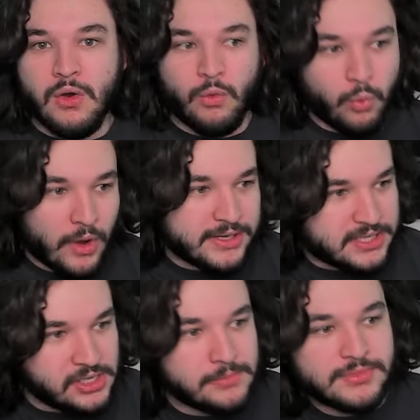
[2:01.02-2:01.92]
What
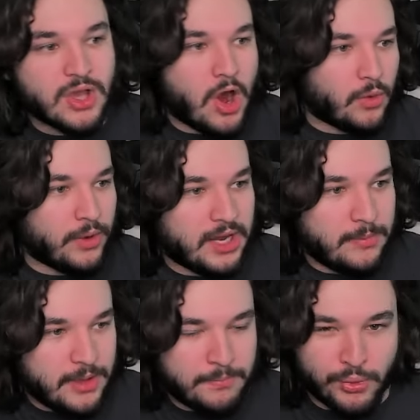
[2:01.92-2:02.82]
teams are we going to
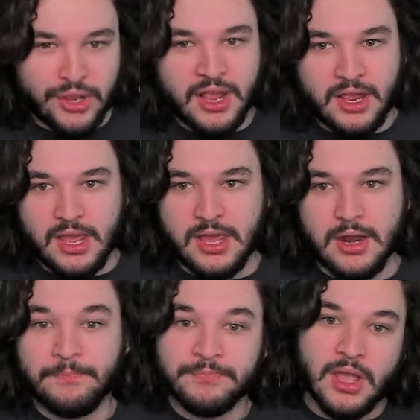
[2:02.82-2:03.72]
be bringing
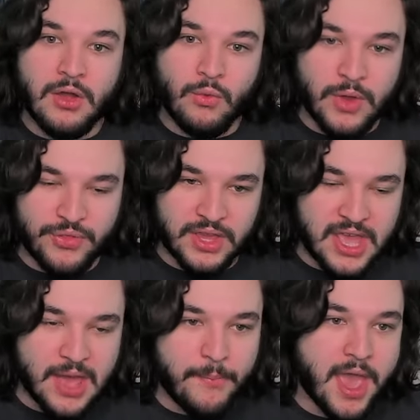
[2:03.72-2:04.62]
in with the
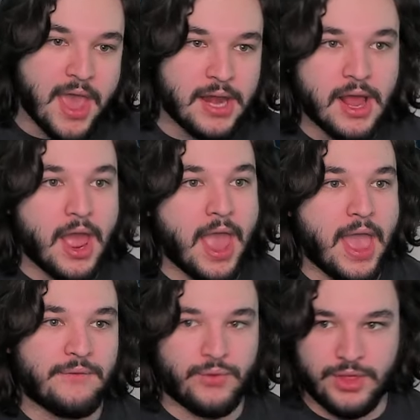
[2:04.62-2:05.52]
campaign
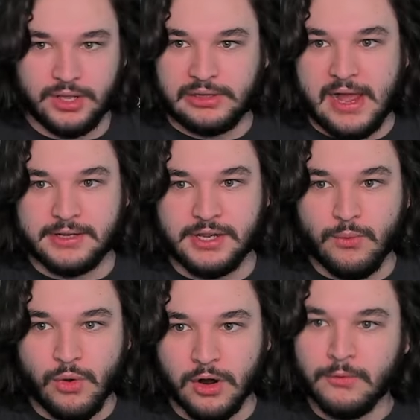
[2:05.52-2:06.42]
and for the Galactic
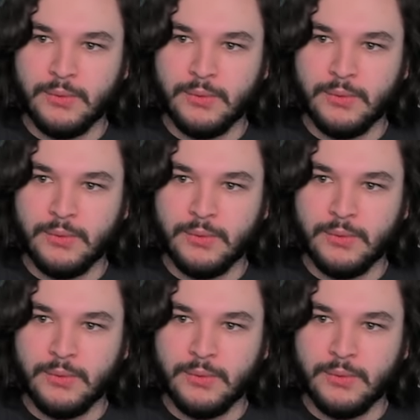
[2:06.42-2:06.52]
War?